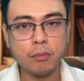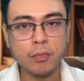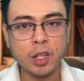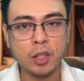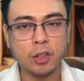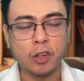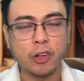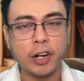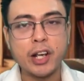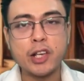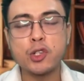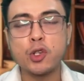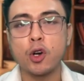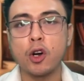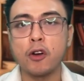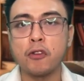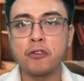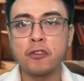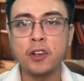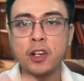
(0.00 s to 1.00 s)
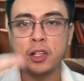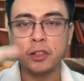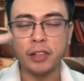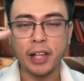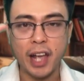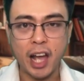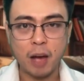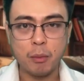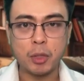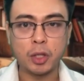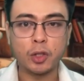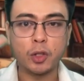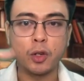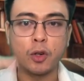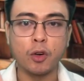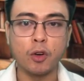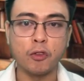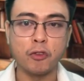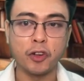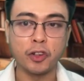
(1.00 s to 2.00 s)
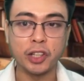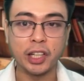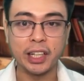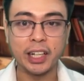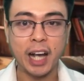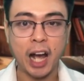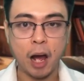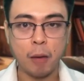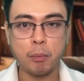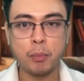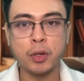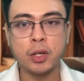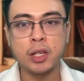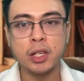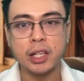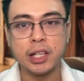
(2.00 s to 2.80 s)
The ratio of diameter over the gap